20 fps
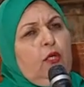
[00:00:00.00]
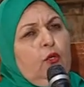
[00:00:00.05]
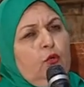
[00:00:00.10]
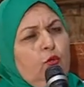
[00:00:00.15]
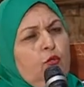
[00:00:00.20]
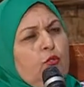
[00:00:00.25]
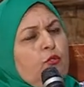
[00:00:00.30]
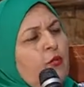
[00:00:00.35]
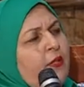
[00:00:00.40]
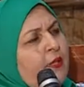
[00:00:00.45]

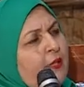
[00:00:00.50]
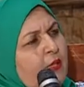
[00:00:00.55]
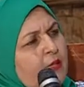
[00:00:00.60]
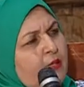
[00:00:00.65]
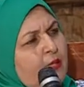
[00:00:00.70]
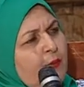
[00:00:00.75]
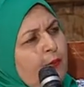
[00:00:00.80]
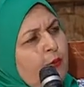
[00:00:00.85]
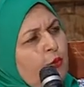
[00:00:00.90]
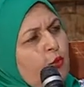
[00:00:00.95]
Also in the
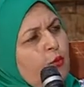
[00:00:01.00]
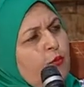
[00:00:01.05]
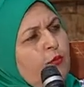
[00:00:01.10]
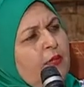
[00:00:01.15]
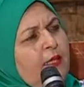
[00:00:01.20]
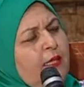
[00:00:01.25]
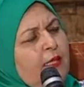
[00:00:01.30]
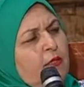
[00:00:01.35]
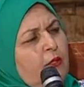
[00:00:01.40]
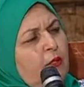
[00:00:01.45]
same room,
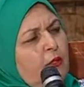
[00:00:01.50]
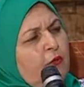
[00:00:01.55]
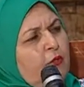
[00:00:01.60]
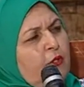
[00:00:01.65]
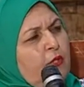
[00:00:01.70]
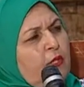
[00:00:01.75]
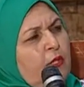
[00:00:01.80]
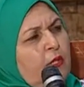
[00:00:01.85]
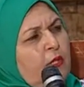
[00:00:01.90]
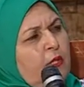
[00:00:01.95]
there is
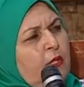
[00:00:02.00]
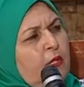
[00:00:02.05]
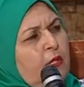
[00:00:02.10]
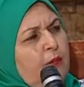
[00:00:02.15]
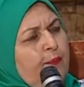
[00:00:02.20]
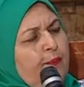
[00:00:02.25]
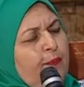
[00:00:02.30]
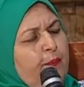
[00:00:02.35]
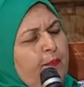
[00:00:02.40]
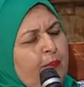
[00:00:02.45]
another
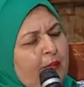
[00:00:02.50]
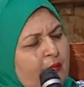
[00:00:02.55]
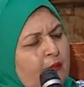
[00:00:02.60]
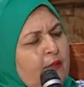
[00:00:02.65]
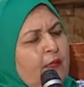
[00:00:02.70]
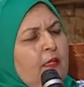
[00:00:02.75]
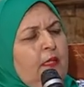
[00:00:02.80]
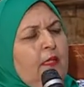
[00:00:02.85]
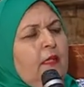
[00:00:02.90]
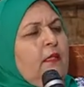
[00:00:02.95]

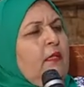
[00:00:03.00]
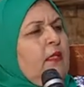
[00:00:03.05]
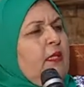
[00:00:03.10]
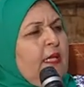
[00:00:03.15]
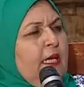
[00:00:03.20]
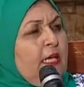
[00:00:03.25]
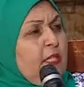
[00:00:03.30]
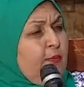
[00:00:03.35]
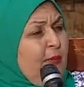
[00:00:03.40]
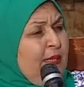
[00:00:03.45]
painting, a
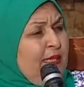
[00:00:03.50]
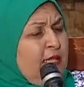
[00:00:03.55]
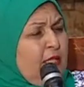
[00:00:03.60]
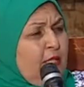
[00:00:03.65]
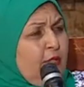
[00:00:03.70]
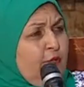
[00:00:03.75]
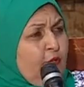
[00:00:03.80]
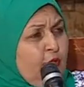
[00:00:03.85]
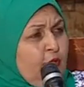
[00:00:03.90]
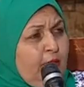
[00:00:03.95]
nice
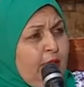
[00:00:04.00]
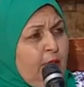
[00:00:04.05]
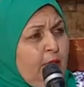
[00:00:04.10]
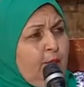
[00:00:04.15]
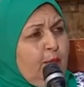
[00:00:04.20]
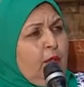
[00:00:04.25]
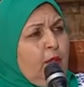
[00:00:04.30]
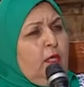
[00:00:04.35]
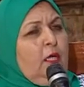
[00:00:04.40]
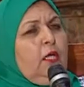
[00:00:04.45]
painting for
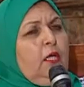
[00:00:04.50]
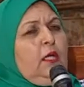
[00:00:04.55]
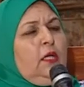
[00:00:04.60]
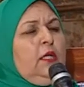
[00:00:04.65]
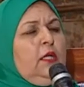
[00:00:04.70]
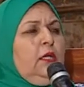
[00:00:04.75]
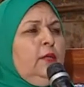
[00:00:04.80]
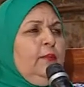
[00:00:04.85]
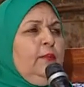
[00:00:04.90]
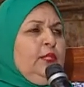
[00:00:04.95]
him,
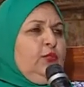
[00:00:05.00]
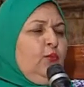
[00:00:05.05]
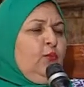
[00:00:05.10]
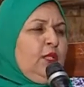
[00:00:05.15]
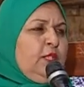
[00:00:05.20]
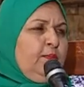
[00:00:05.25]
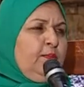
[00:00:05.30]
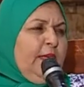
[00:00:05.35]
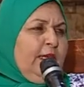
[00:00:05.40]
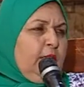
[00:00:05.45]
but
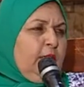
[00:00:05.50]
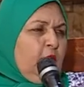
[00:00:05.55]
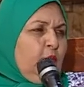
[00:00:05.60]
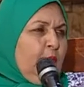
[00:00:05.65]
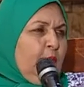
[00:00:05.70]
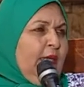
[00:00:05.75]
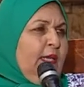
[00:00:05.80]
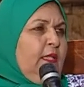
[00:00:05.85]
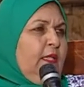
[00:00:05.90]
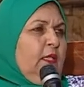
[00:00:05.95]
was painted
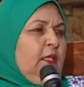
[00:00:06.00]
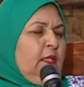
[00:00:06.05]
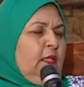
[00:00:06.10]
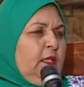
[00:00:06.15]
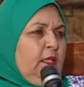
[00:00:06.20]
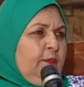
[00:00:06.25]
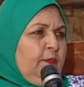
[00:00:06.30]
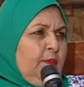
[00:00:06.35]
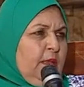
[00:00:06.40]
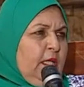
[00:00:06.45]
by
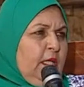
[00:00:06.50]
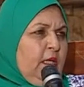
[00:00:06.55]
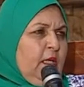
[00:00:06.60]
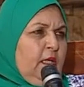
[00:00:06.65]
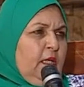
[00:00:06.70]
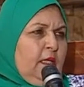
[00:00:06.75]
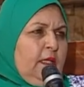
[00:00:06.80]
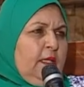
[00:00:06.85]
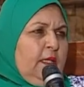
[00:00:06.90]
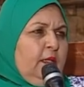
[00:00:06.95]
a
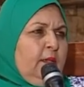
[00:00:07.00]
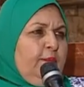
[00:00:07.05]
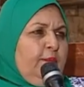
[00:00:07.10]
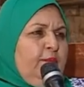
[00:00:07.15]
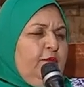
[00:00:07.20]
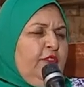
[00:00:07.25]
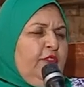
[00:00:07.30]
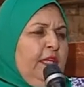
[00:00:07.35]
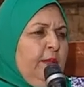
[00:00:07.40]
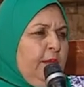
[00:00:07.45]

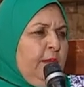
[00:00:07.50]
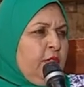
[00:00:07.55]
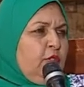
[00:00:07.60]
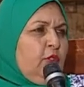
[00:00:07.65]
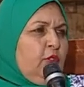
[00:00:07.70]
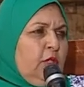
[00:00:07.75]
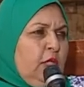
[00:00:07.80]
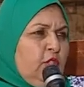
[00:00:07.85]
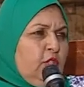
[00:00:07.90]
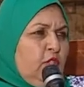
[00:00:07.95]

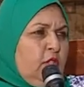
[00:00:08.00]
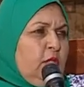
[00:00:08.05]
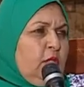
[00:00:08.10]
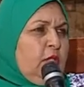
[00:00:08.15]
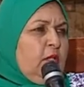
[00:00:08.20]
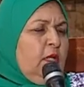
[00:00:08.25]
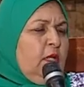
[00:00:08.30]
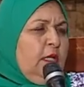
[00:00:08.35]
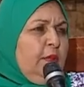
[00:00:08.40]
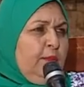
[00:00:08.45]
famous
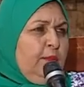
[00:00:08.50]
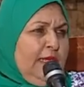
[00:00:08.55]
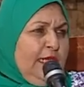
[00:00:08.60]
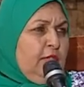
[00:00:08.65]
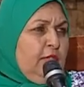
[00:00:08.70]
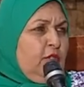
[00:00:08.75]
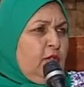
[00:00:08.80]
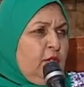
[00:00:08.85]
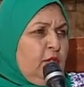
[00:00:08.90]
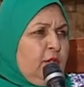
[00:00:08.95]
Russian
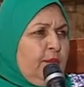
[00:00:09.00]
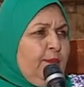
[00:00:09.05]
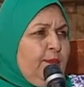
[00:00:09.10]
painter.